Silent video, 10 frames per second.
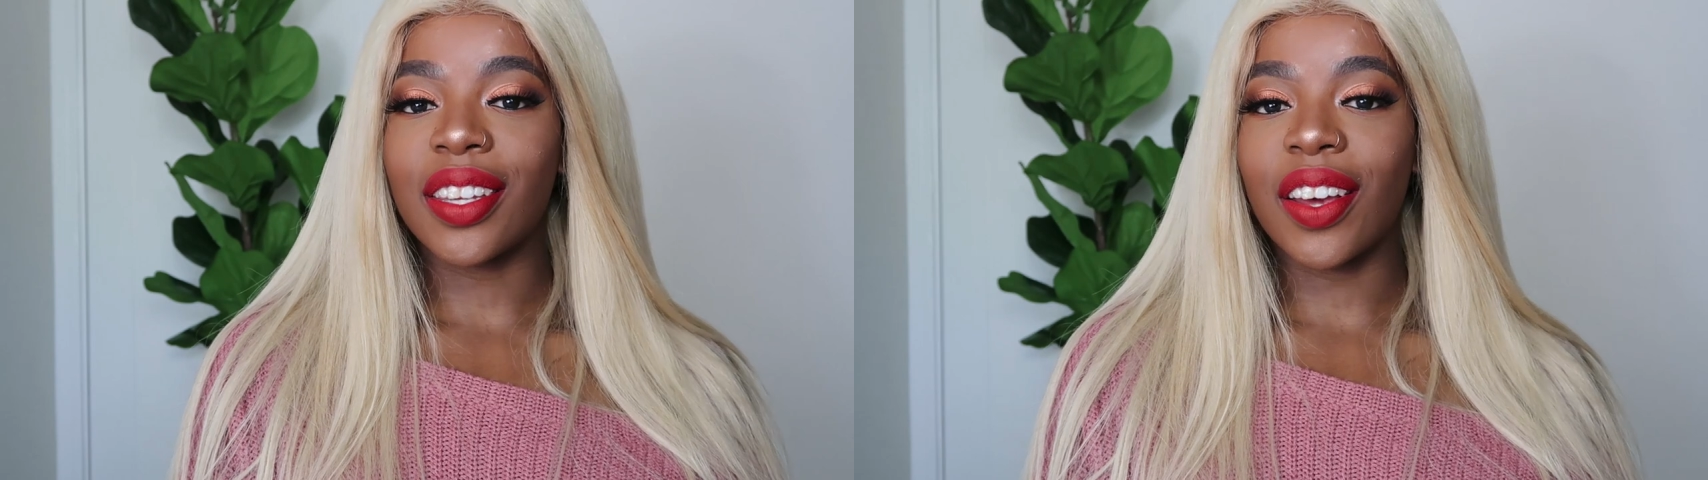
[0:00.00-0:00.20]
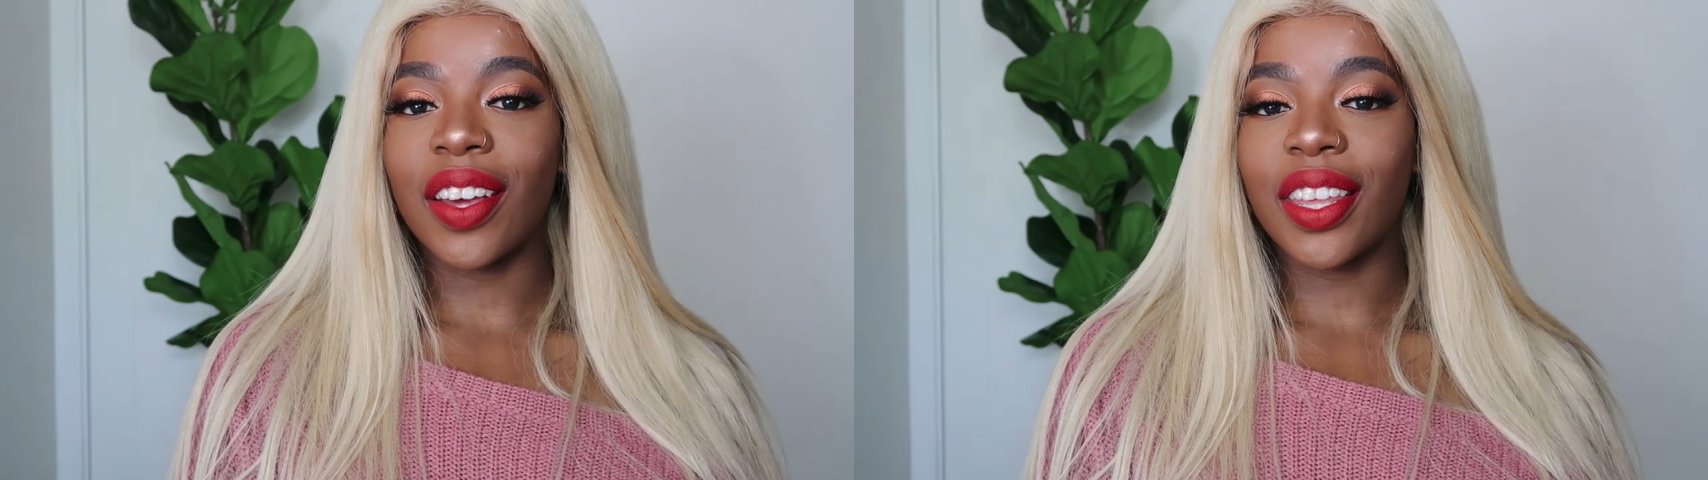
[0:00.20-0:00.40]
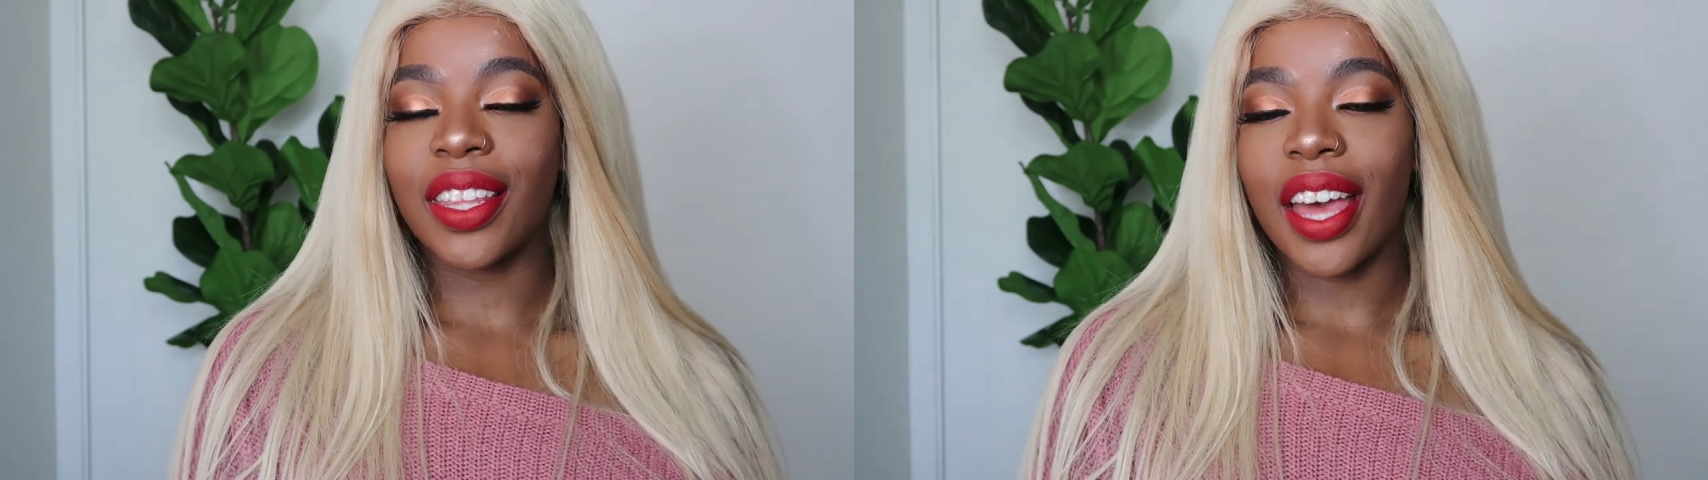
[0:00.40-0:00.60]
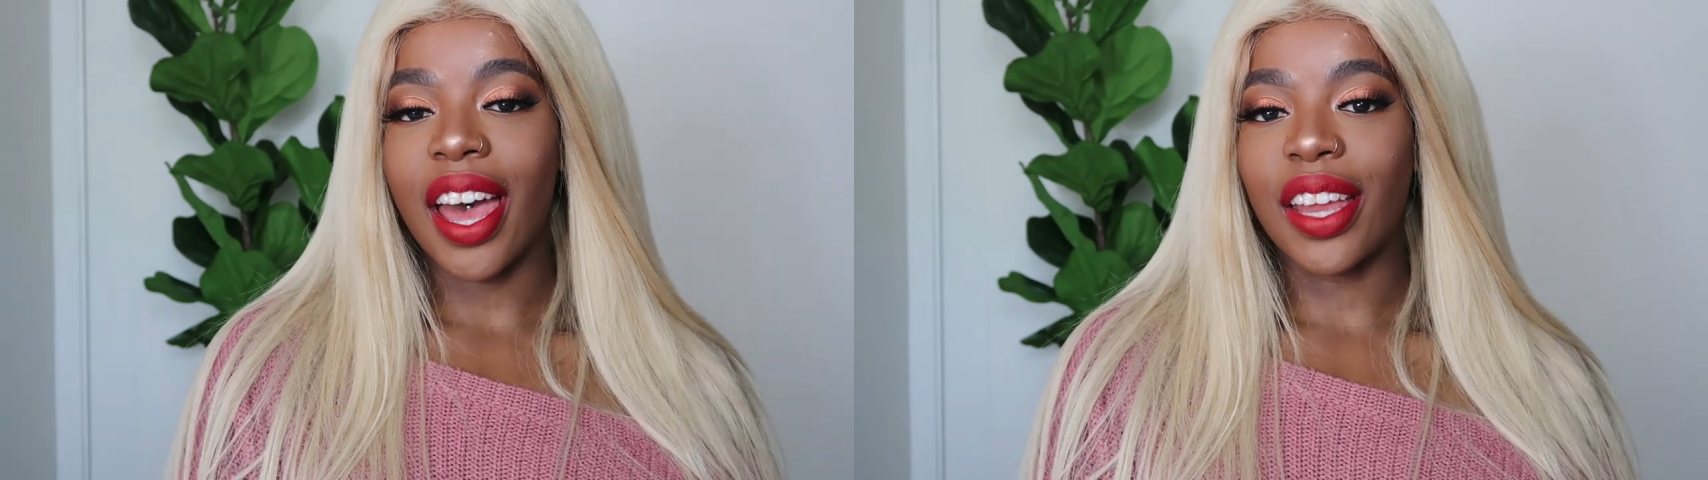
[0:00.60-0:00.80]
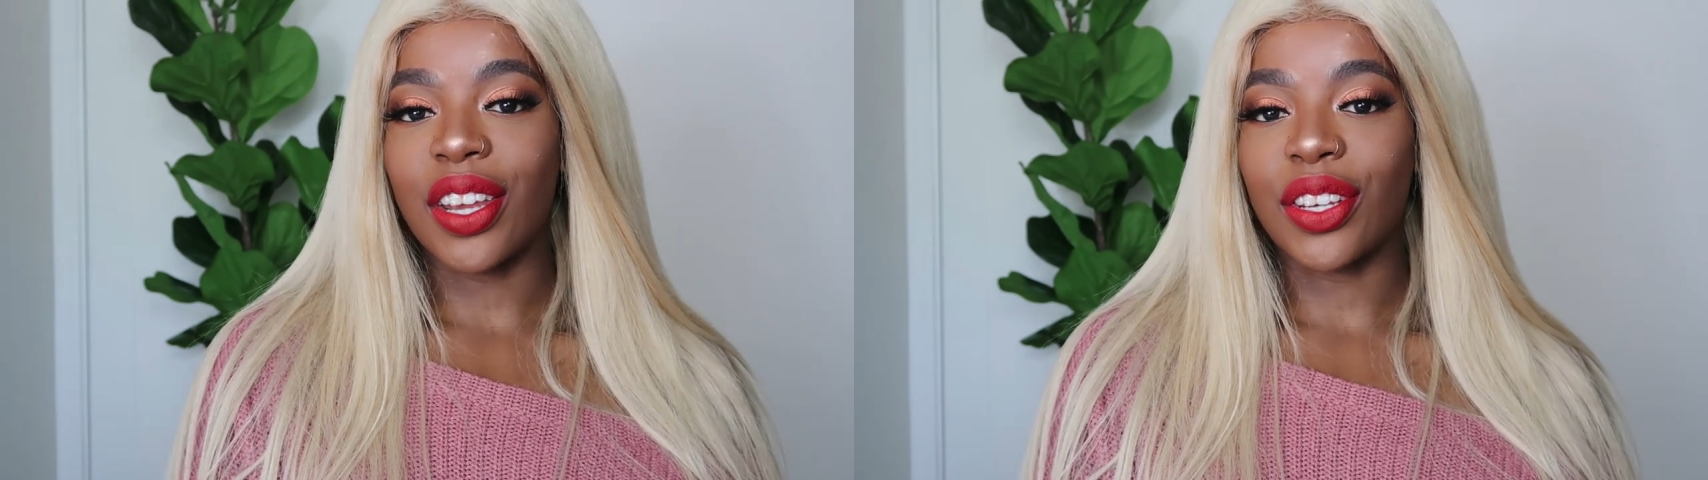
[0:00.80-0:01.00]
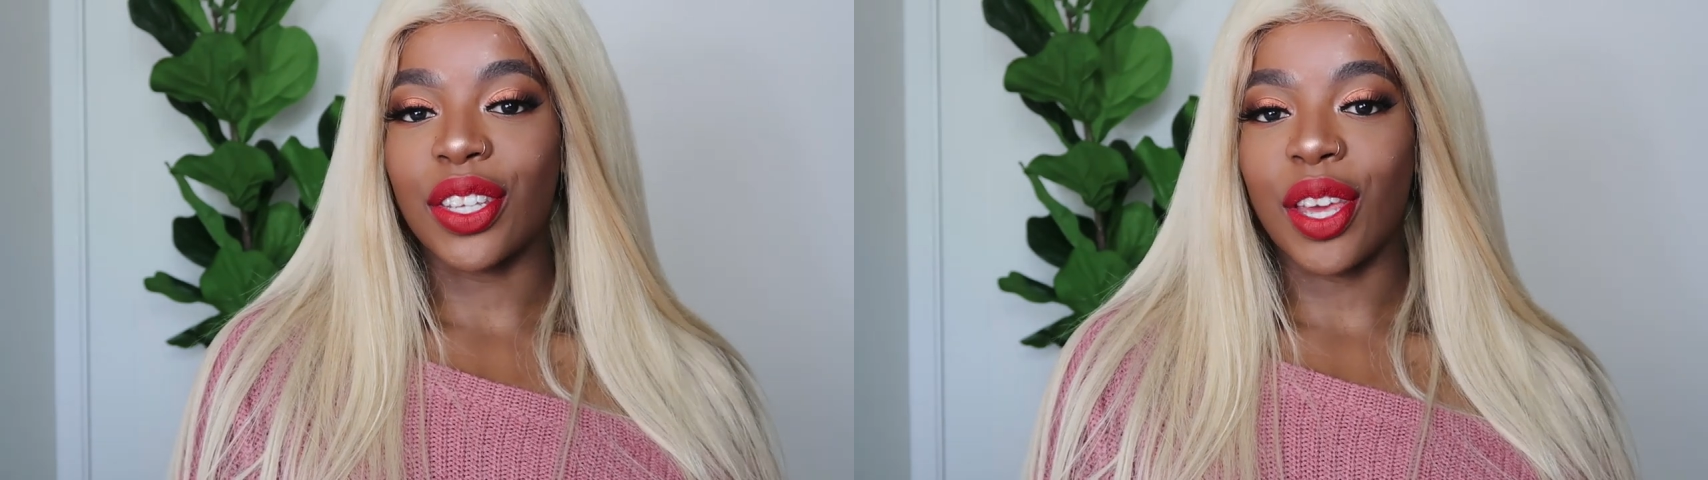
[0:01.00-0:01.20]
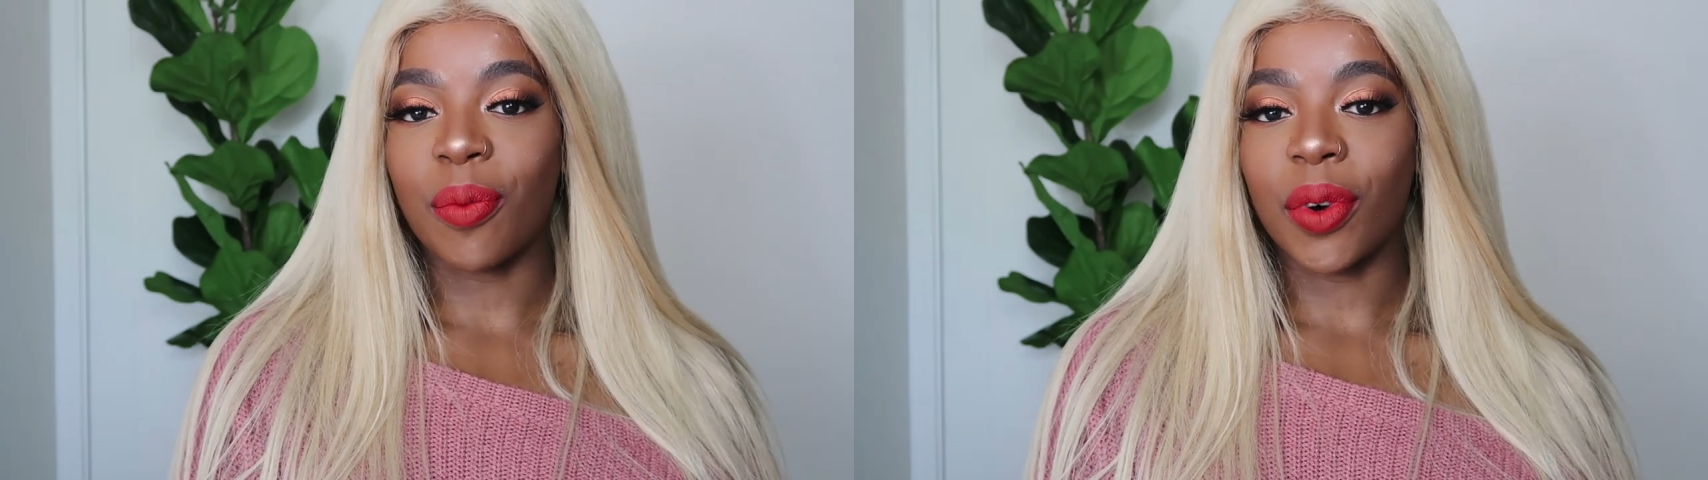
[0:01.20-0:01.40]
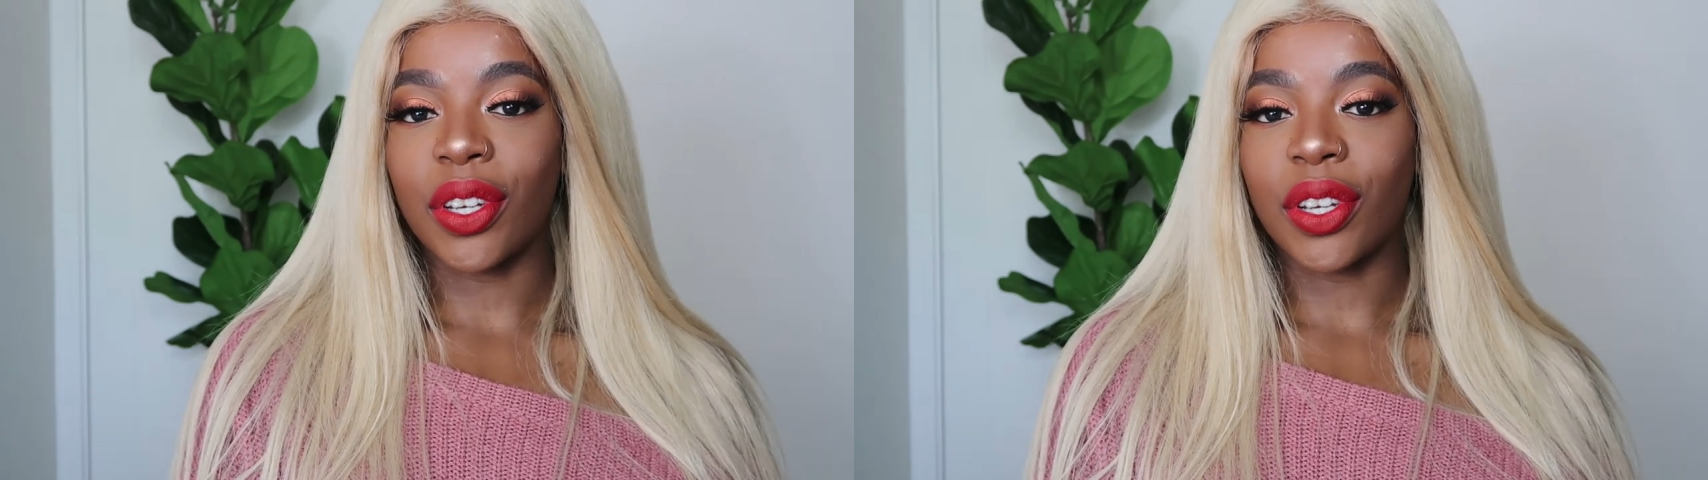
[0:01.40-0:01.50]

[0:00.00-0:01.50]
look, then just keep